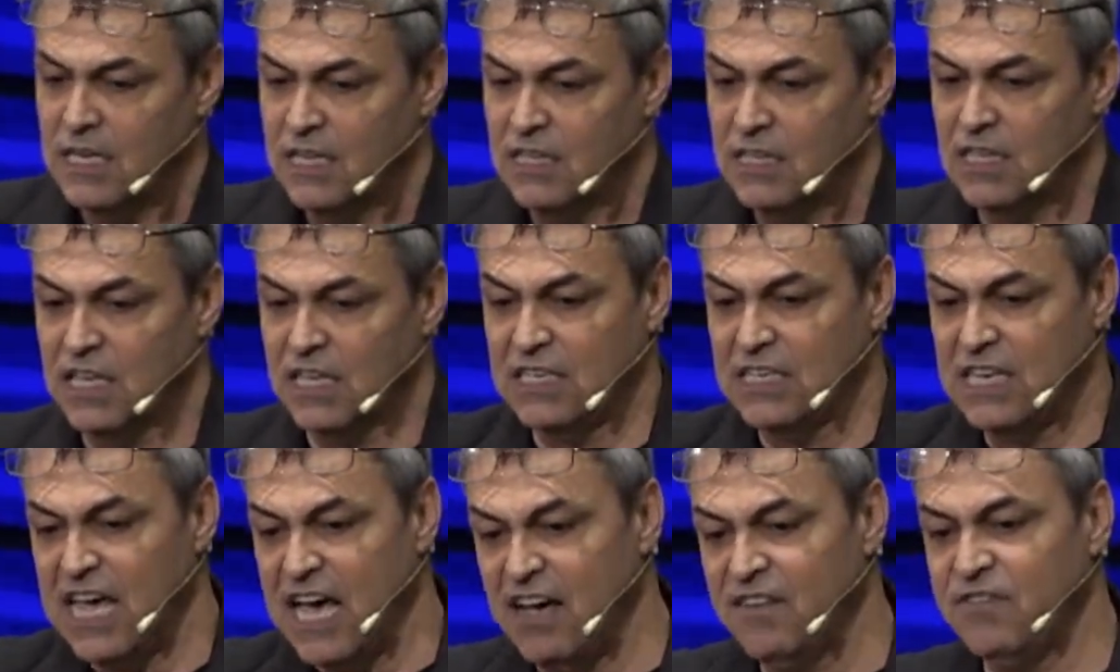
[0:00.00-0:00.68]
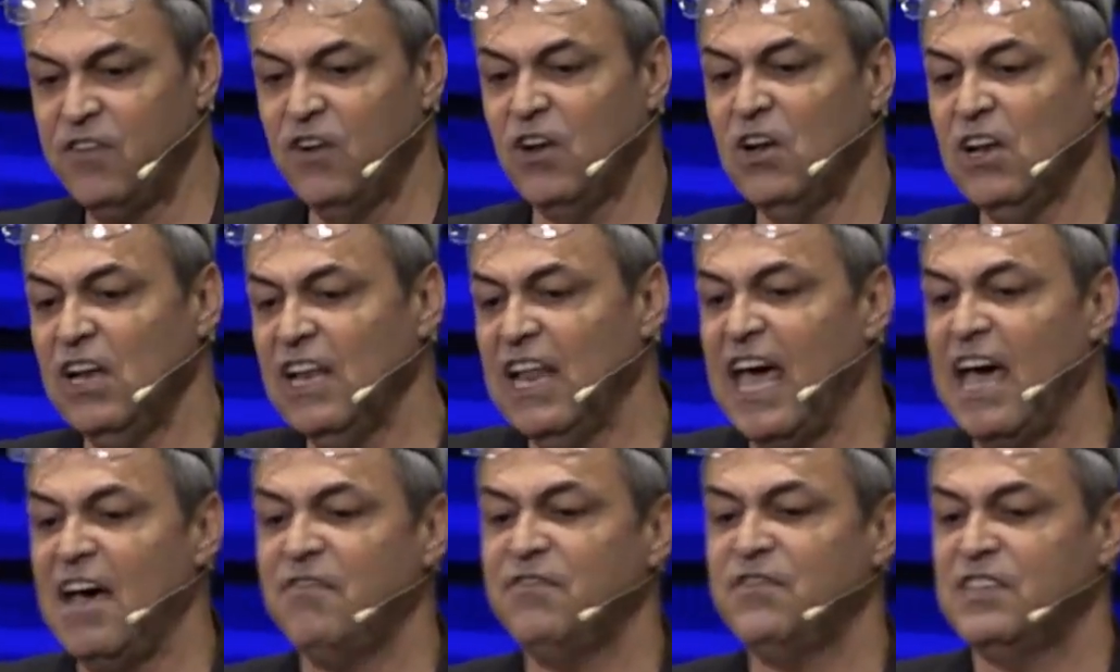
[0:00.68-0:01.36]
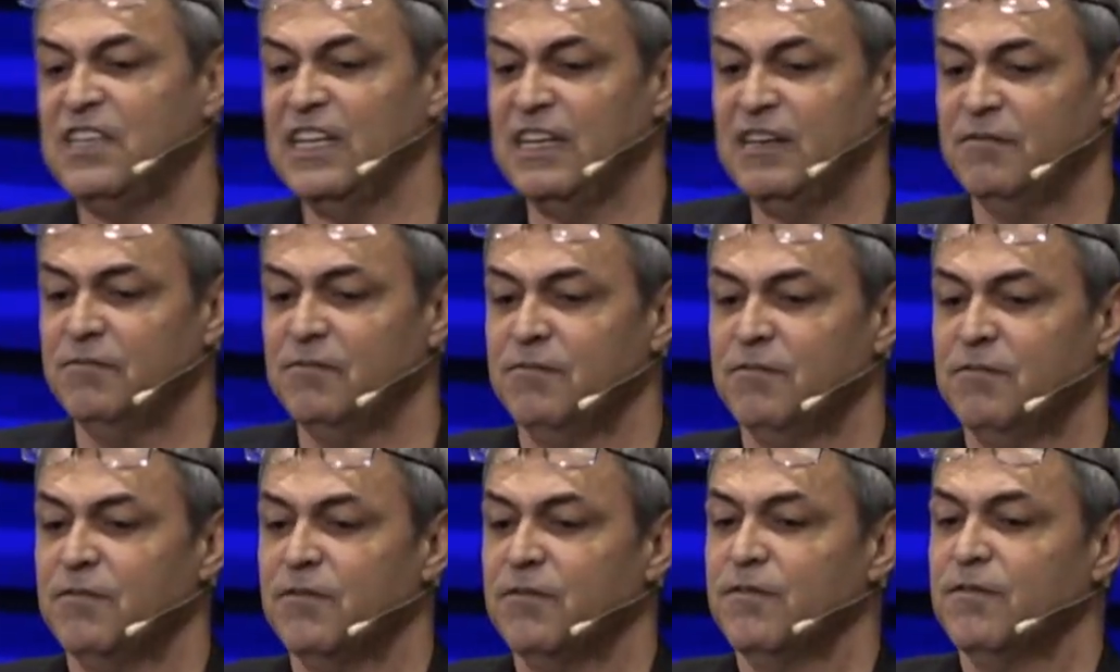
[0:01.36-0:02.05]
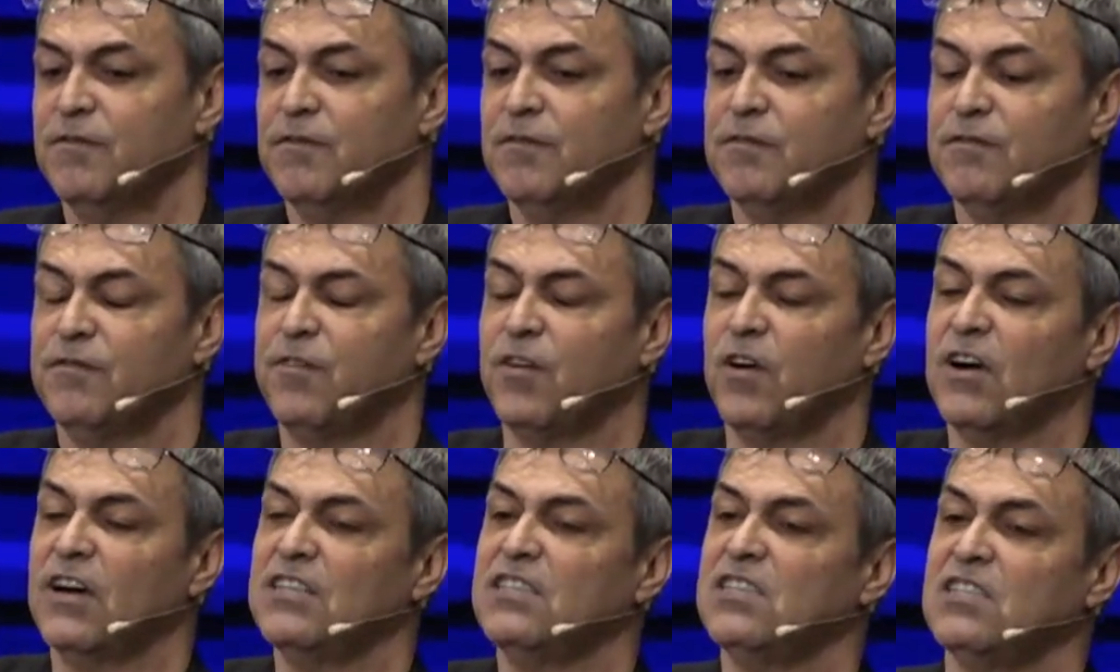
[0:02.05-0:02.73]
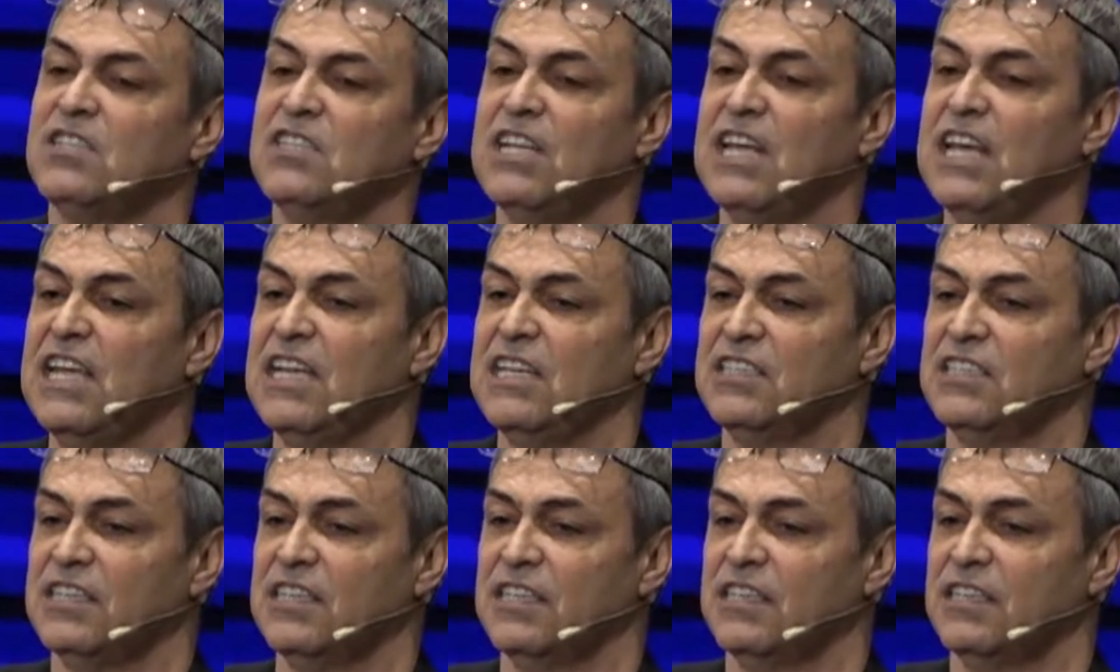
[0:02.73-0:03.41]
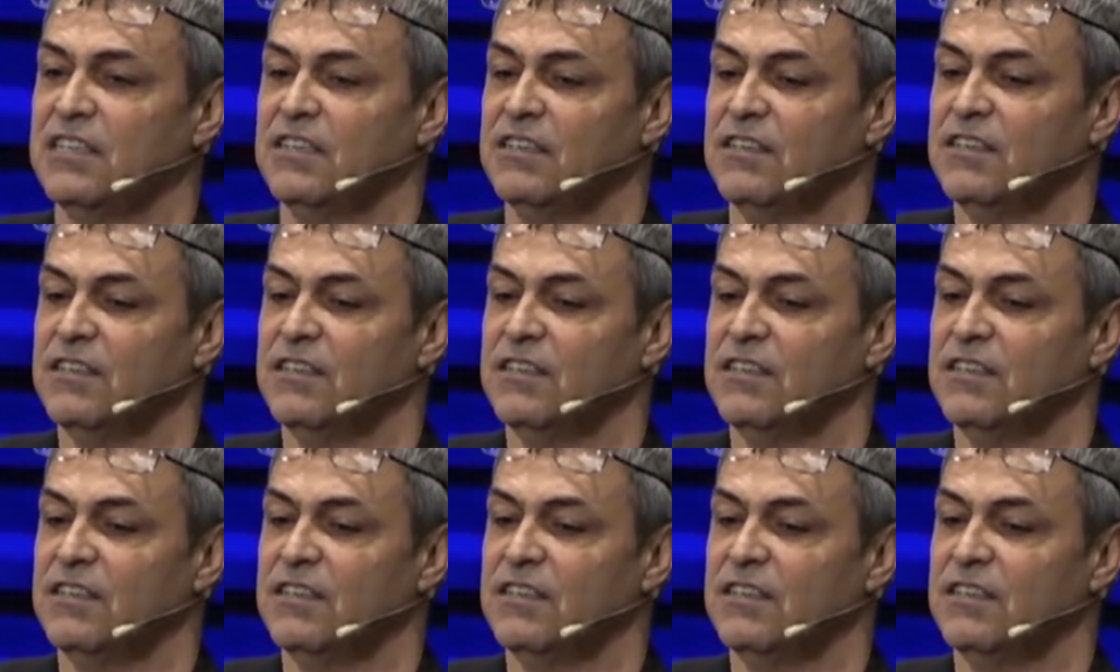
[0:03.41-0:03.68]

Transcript: the devil left him for a season